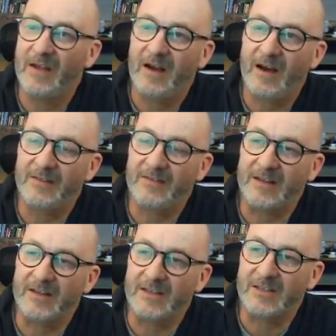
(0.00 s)
I
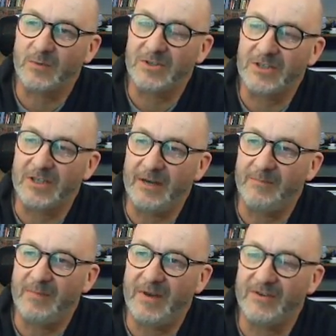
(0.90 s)
think this was
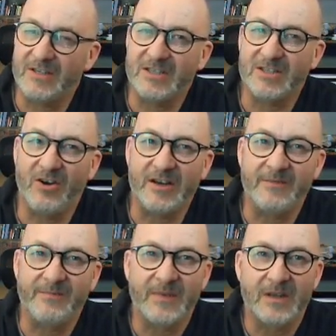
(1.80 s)
a bit of a
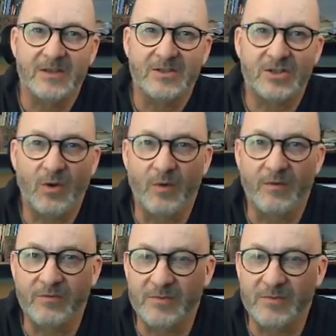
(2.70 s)
design stolen from a